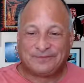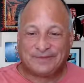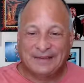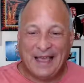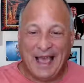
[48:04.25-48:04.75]

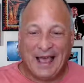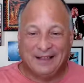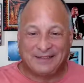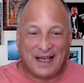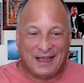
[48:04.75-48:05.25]
Yeah,
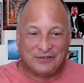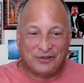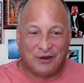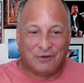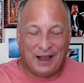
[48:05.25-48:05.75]
that's a hot
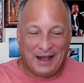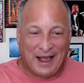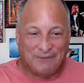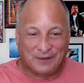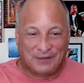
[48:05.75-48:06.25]
show, right?
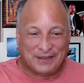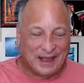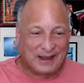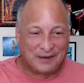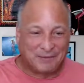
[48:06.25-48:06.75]
I
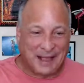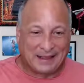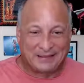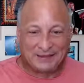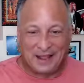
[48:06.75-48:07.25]
got to go
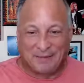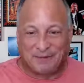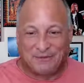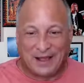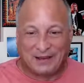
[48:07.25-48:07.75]
back and look that up
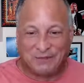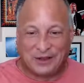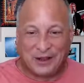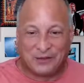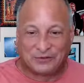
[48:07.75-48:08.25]
and find the
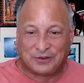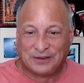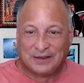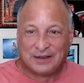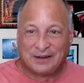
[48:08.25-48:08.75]
videos
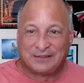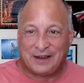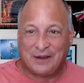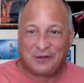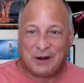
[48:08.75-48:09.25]
because I
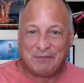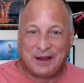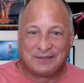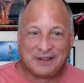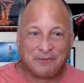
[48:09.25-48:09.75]
know they're up
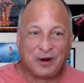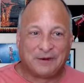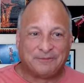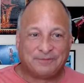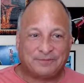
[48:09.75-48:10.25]
there
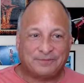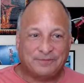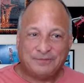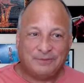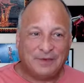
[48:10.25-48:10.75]
somewhere.
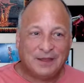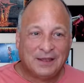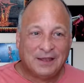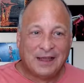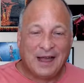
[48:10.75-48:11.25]

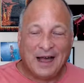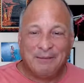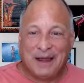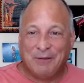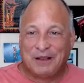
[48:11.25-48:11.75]

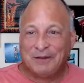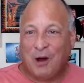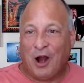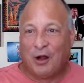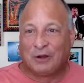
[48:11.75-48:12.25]
Anyway,
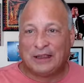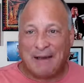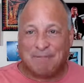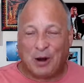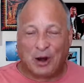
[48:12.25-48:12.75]
tomorrow,
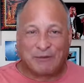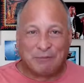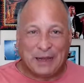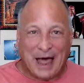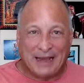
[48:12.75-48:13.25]
Clem Burke
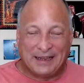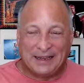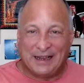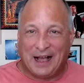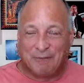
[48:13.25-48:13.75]
from
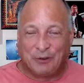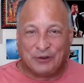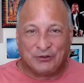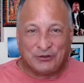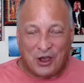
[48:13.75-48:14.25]
Blondie up on
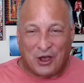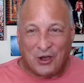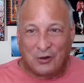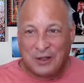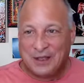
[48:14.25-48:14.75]
the
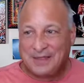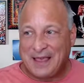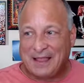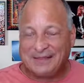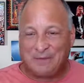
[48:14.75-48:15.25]
show.
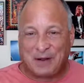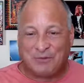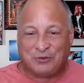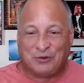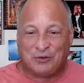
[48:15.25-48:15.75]
Thanks everybody
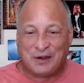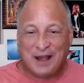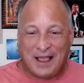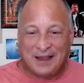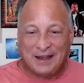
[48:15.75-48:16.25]
for
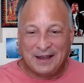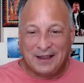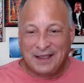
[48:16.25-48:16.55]
tuning in.